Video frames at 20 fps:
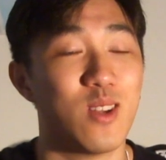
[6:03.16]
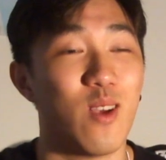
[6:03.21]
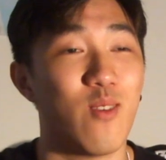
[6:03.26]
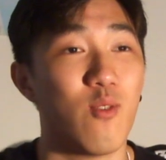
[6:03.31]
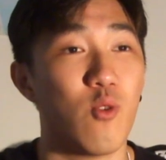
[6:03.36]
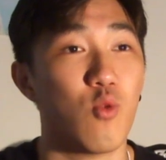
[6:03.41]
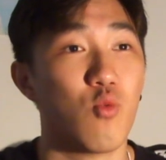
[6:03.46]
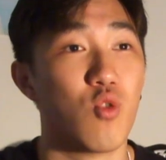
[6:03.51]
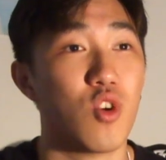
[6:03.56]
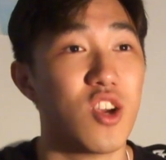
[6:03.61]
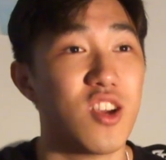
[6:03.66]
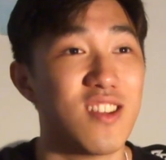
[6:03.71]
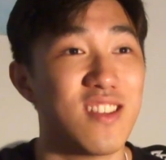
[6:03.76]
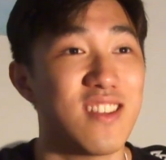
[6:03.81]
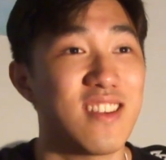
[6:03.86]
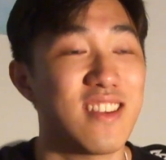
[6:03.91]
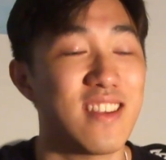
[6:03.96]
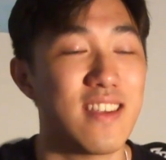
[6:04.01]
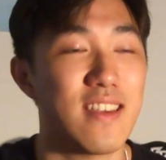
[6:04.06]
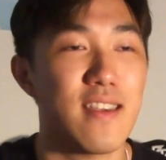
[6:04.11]
Devil
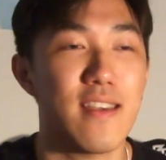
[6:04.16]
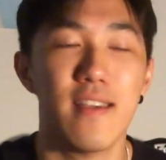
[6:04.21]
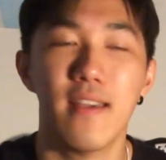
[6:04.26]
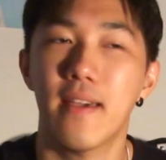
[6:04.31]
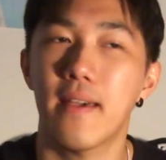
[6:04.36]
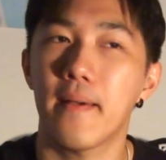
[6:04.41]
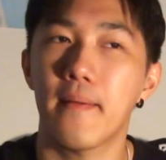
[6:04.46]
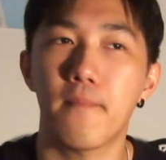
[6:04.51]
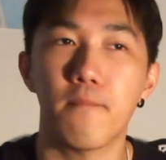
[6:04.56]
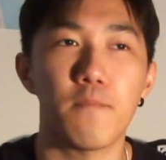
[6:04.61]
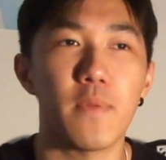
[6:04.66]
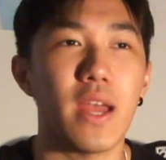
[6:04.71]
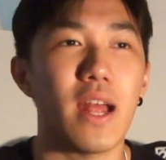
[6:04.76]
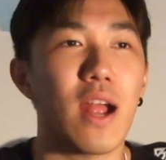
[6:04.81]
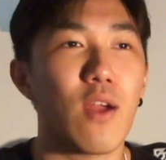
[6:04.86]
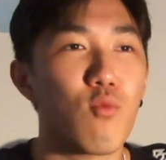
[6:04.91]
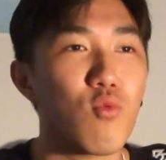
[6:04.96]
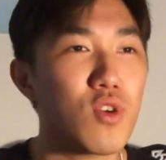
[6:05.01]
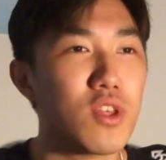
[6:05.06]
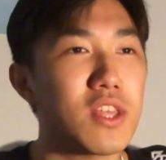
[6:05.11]
Run. Man,
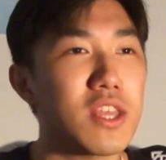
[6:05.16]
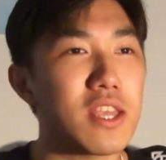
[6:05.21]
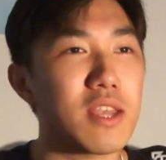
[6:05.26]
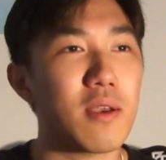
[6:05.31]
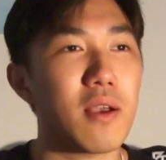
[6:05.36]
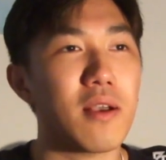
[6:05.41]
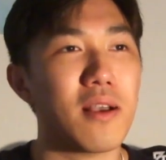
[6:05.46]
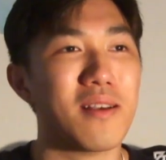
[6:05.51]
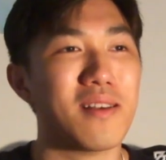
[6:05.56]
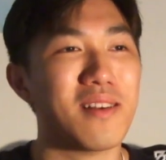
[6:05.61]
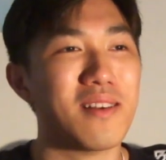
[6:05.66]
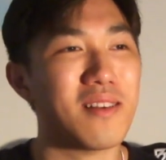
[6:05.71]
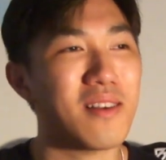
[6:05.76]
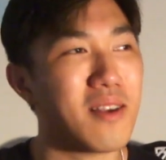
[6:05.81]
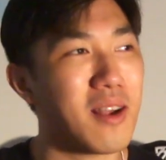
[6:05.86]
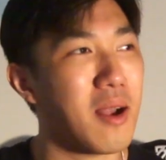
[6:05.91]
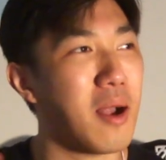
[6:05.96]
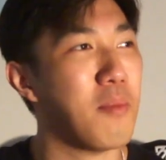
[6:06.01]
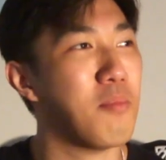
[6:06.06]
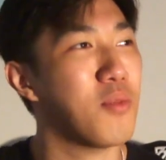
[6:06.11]
I really
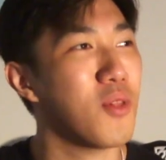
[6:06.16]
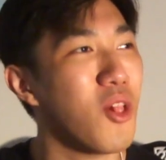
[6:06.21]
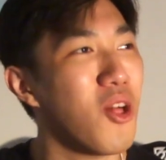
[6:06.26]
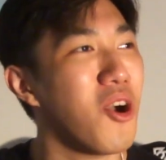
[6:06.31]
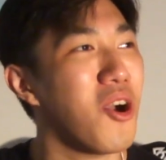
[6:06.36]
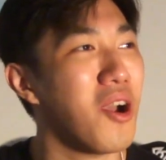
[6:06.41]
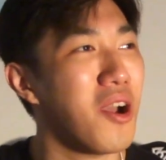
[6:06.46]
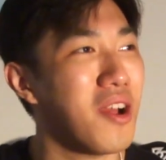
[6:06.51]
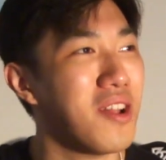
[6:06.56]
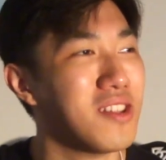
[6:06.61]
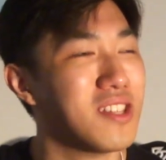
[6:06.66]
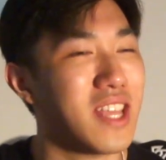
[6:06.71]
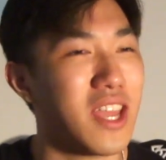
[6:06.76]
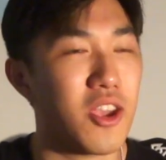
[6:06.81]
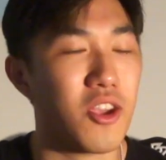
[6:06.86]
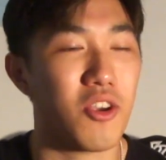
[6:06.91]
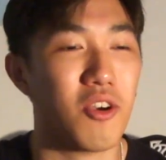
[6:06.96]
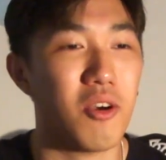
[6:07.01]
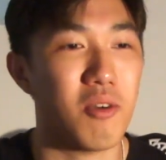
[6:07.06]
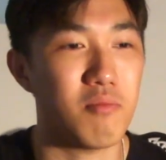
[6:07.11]
applaud
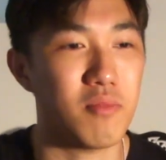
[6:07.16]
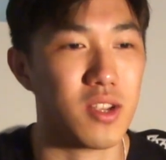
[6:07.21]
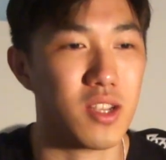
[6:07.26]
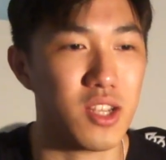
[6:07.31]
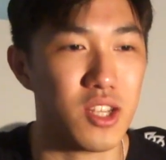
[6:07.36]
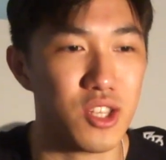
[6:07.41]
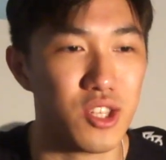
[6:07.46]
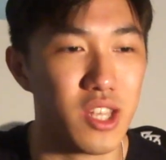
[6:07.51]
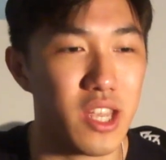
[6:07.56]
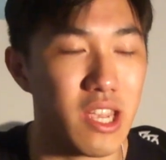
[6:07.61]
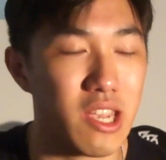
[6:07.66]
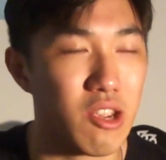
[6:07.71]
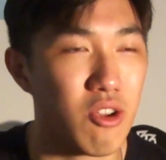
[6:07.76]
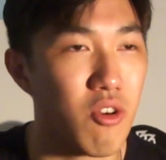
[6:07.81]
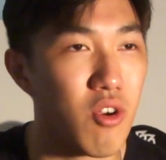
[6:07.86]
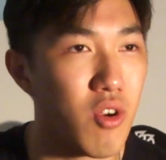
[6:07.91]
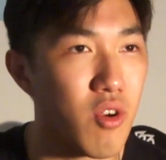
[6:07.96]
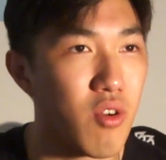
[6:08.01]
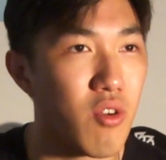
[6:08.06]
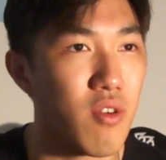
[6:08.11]
Taeyeon, because, like,
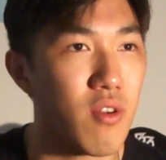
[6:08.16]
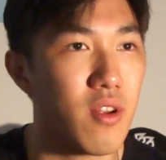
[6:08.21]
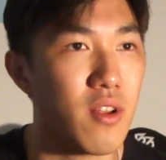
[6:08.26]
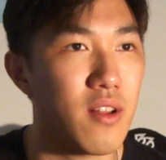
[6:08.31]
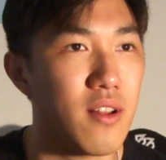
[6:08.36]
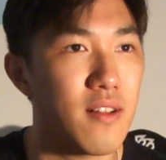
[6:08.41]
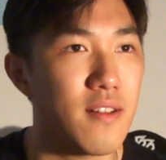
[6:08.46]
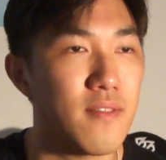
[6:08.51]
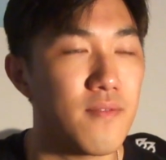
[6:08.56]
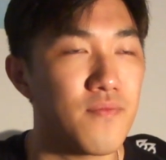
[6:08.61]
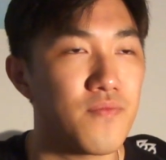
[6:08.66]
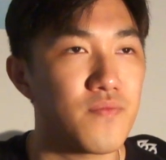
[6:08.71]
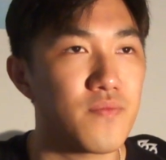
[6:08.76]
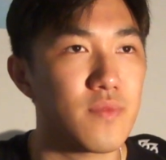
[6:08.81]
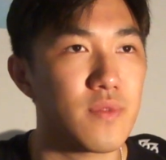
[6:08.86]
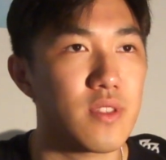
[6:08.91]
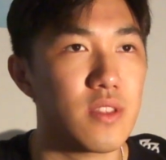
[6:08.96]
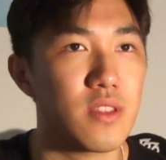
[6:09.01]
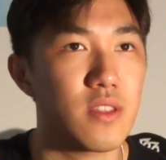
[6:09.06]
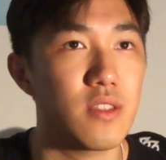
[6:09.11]
her,
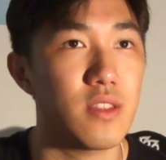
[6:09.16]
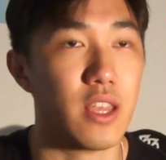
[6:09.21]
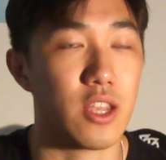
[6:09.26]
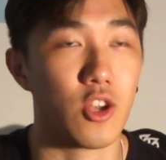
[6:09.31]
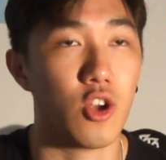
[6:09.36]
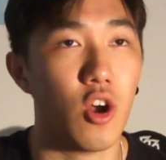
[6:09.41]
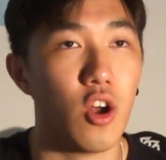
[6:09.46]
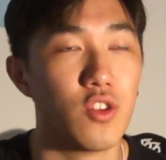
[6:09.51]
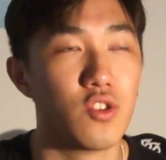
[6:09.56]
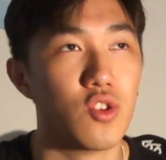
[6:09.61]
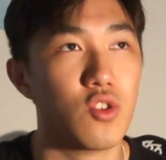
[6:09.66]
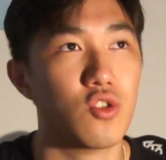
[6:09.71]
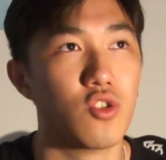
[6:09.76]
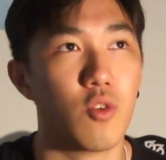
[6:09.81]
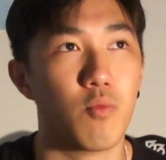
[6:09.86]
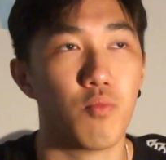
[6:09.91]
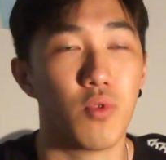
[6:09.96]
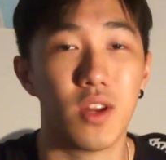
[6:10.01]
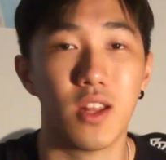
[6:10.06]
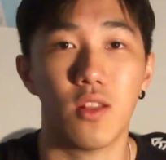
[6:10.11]
like, concerts
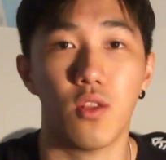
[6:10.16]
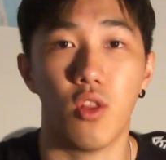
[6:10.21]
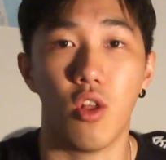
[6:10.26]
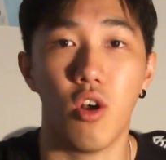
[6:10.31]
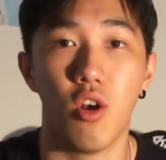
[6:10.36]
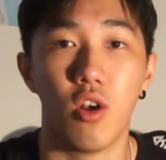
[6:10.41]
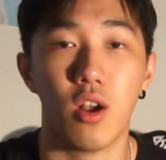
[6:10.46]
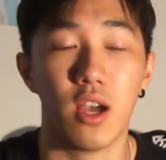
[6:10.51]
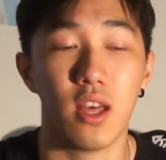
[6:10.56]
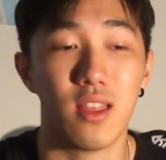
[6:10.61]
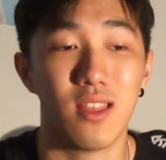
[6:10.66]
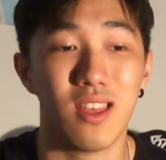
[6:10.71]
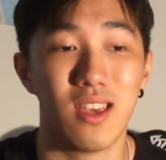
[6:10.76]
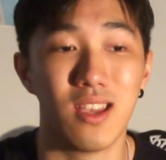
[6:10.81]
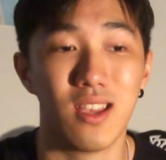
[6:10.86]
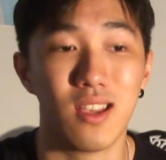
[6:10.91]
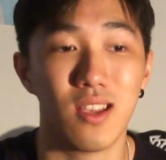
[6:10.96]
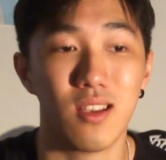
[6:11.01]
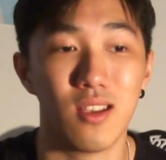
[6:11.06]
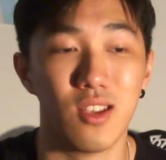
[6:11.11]
are pretty long, I
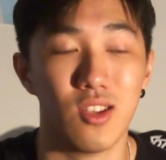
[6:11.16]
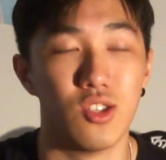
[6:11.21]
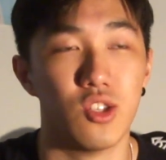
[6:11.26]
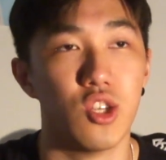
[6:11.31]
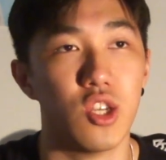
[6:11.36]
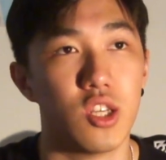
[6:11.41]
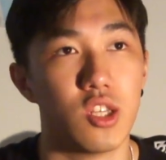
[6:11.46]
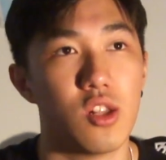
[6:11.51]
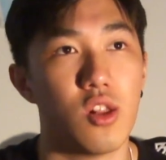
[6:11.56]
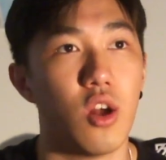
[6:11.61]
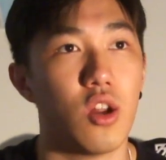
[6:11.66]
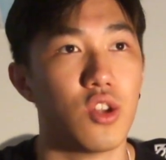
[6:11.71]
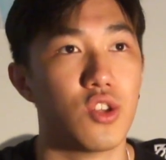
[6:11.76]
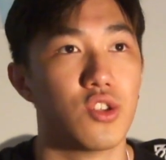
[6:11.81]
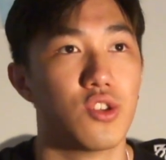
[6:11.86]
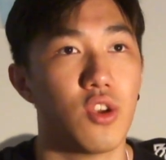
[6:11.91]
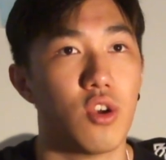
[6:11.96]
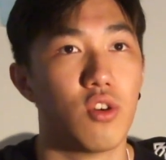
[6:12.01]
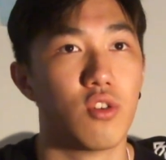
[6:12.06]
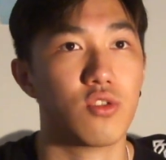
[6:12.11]
think, because she has a lot of
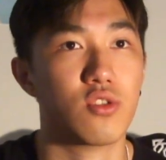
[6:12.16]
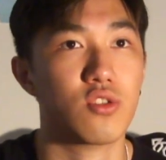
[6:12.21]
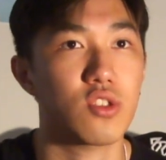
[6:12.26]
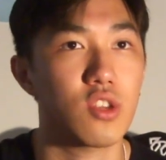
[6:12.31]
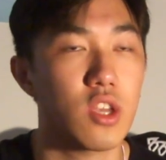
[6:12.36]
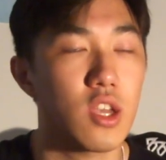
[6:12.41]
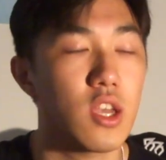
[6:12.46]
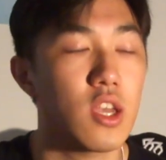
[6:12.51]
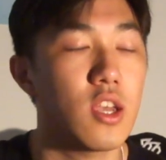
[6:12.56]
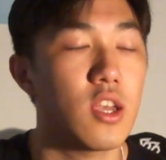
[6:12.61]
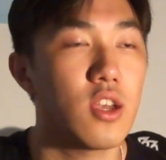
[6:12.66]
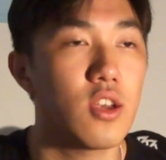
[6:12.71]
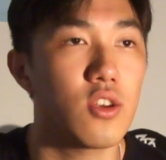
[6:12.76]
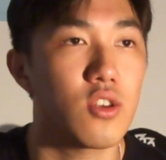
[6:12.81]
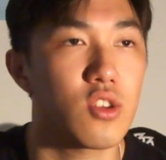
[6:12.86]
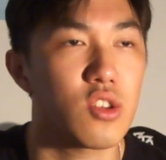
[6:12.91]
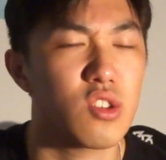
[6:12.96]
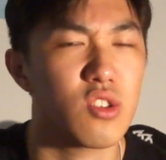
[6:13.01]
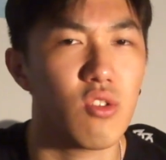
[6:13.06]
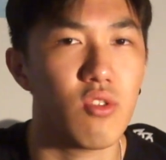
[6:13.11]
songs.
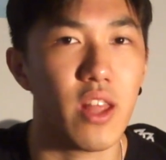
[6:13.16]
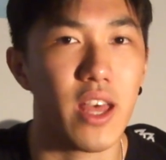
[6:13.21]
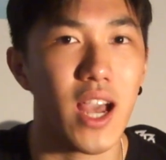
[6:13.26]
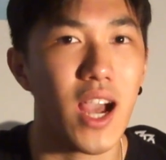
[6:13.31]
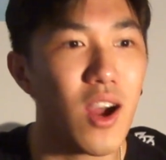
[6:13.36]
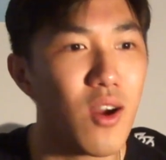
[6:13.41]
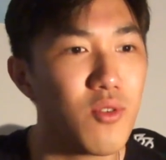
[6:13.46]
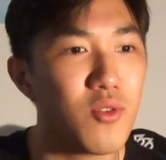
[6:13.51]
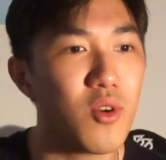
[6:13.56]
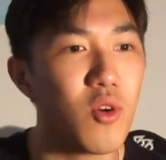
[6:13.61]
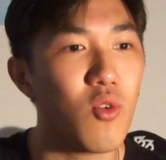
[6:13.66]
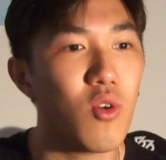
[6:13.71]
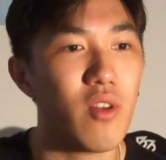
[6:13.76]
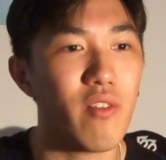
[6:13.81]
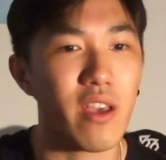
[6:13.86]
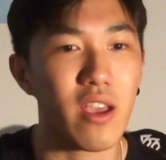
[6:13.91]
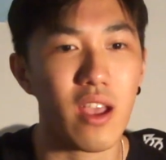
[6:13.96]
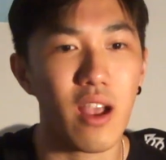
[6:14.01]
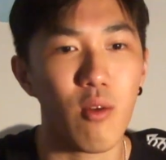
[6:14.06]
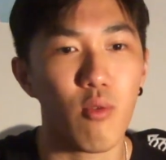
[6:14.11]
So, like, I don't know,
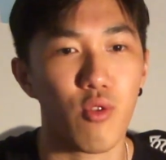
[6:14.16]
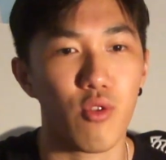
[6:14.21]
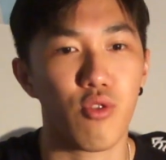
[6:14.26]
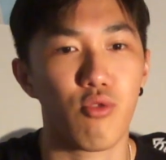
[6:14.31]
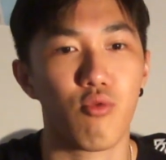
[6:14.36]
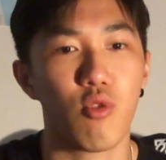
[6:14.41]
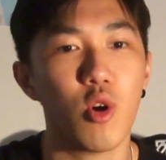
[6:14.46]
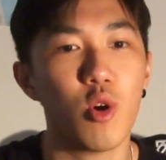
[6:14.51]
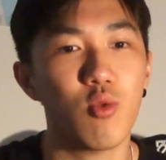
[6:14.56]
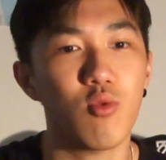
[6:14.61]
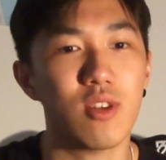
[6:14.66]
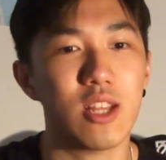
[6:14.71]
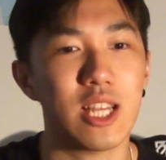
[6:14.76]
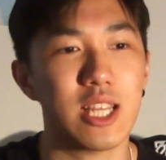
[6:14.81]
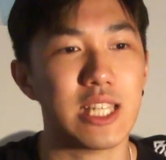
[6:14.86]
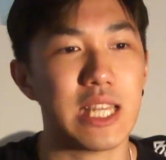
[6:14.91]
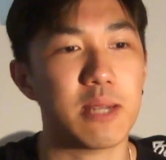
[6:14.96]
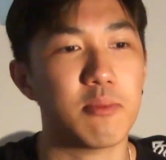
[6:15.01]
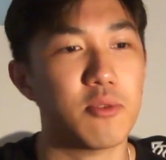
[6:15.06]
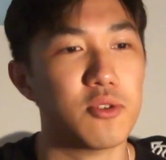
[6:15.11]
like, how her throat
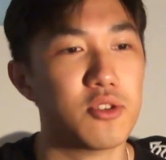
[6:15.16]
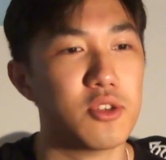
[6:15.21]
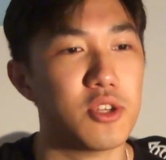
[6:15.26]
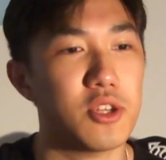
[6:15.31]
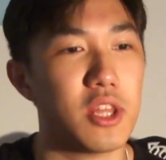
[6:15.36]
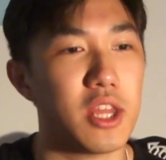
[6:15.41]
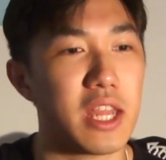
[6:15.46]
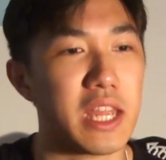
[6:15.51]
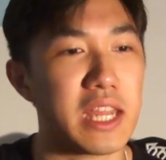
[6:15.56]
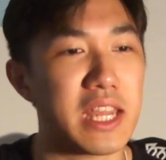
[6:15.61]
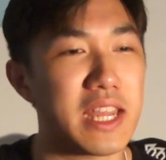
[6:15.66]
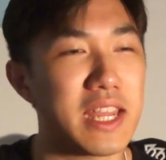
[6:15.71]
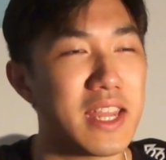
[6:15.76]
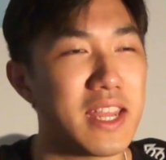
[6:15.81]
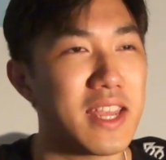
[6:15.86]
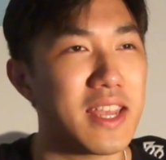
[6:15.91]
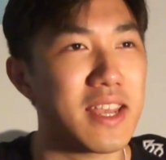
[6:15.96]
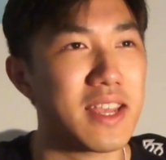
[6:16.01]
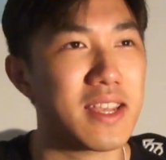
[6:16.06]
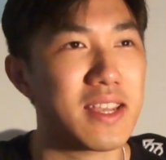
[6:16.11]
is able to, like,
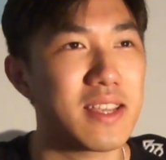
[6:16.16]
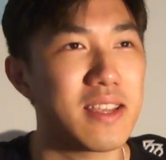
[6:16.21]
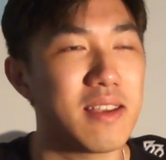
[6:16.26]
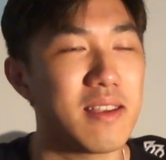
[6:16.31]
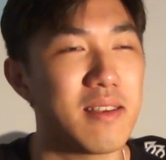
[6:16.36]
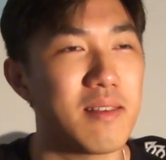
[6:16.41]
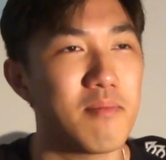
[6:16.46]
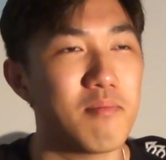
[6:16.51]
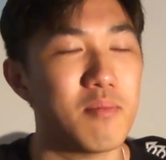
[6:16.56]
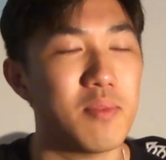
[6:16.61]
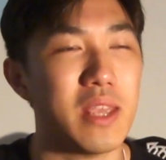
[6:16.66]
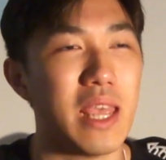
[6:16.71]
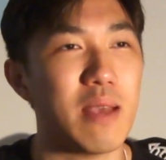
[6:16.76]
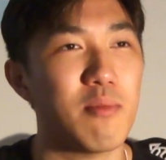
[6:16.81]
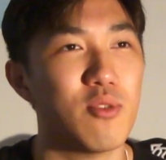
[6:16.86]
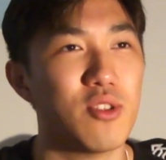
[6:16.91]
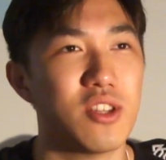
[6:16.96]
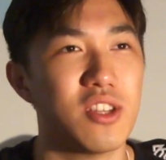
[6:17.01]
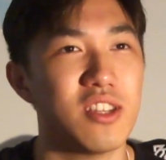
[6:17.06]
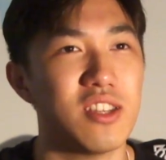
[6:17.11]
be
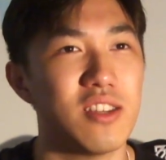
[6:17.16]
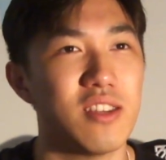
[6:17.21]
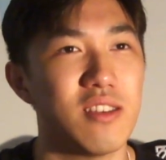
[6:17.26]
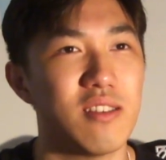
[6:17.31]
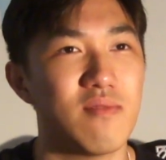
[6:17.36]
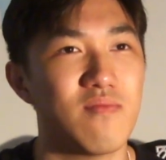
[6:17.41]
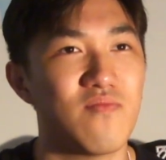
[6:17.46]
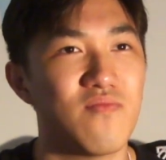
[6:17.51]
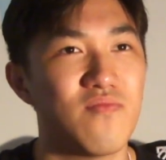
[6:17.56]
able to